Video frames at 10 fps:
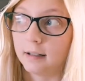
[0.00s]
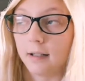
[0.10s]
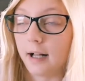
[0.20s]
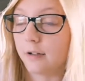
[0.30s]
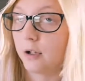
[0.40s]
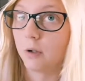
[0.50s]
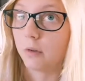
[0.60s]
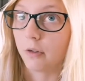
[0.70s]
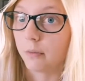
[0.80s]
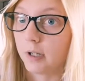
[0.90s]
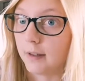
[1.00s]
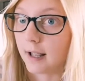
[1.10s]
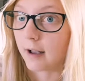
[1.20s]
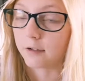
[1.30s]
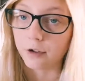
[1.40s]
at 2 or 3 in the
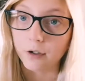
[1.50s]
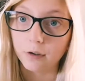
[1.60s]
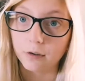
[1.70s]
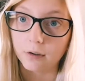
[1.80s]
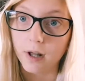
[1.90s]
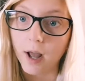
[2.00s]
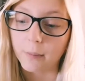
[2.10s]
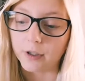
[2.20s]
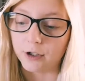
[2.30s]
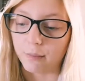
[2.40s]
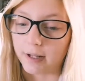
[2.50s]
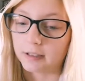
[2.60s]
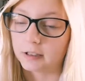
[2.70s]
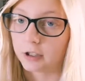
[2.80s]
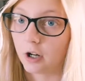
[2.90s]
afternoon, but you might
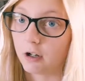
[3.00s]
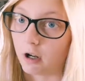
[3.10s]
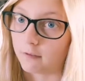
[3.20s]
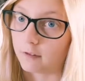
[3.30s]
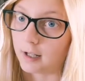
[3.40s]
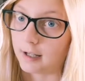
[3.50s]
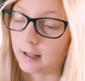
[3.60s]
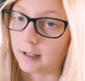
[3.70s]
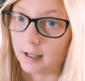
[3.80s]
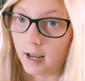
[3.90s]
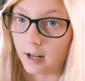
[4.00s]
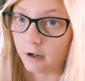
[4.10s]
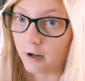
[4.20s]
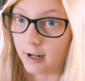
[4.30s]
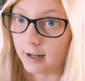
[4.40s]
start ovulating at like 8 or
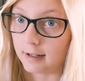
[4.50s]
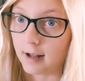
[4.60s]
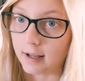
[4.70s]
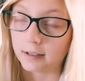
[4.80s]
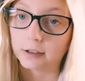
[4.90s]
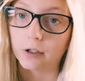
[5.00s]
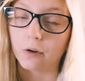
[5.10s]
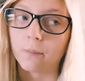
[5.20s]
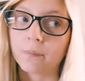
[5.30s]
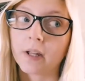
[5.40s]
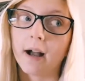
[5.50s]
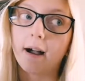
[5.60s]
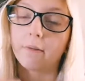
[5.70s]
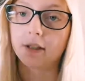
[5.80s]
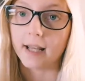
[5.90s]
9 at night. So
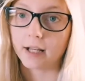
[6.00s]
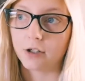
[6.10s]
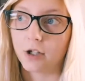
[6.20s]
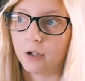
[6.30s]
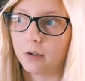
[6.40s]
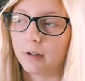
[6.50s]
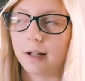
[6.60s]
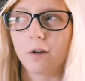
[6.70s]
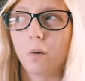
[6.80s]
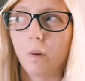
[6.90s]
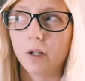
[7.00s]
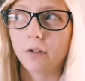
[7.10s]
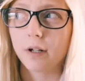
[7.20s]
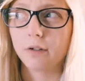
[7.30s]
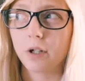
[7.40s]
I would take 2, like one
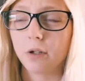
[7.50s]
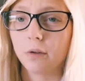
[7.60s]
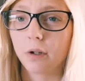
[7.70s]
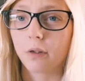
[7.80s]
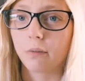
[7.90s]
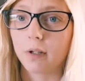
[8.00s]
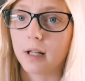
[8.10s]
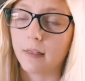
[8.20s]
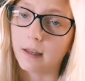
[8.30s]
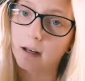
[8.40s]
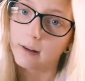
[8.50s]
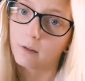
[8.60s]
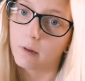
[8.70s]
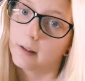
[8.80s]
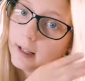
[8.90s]
around 2 or 3, and another
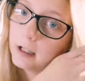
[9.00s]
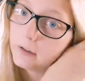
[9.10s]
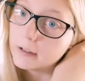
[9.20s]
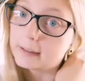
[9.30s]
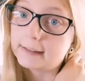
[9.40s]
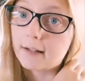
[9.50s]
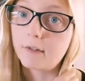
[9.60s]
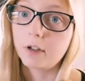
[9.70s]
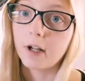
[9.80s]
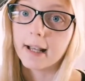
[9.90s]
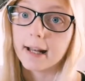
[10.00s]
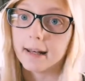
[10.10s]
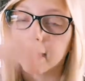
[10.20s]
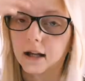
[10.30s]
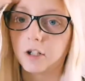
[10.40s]
one like around 7 or 8
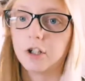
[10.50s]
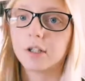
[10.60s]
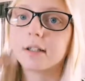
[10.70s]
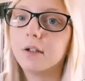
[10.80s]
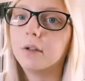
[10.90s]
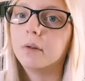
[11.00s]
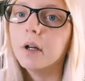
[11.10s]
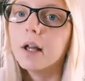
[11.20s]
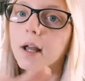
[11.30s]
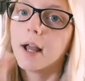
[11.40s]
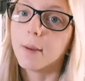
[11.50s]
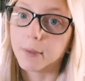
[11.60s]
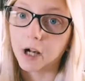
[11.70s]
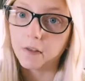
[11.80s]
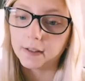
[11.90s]
at night, just to
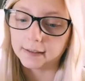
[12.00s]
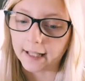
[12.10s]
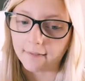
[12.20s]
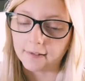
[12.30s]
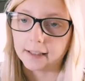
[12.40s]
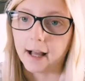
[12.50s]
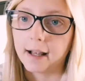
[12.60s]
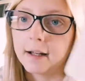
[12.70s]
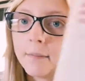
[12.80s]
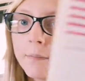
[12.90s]
be on the safe side.